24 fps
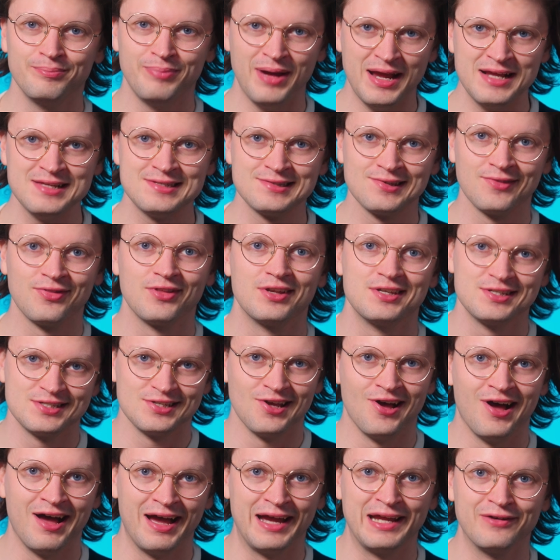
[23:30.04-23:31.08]
based on the
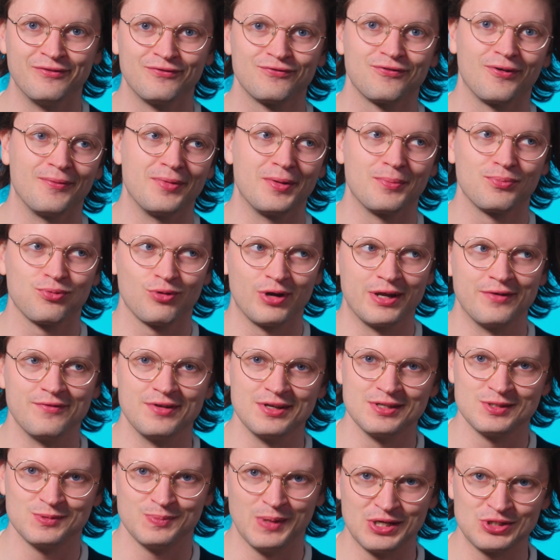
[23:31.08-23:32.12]
design from the
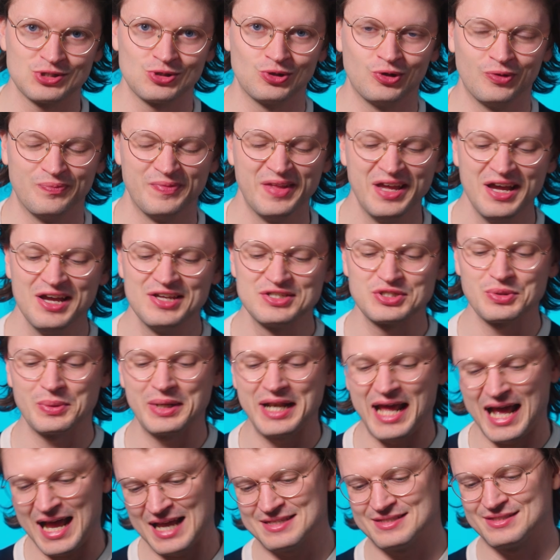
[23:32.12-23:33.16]
previous special. So it
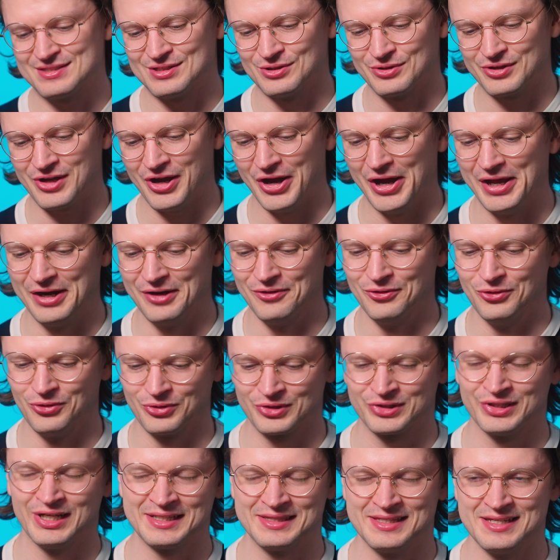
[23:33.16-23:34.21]
has to kind of
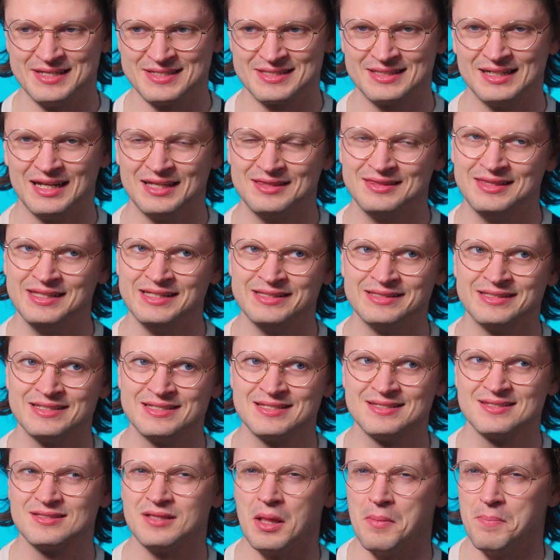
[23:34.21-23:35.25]
look like this. And I think this
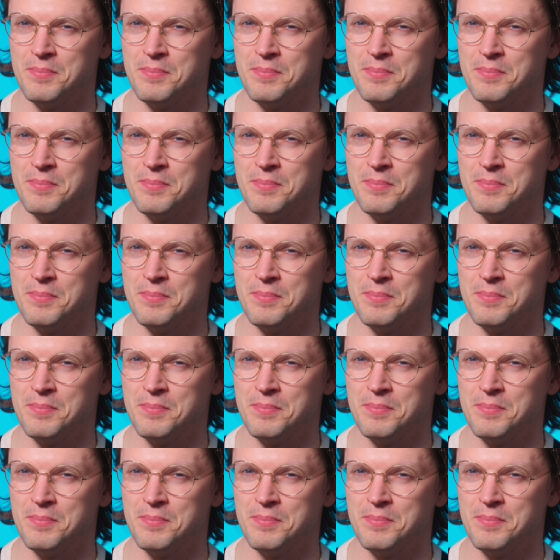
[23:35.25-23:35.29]
is the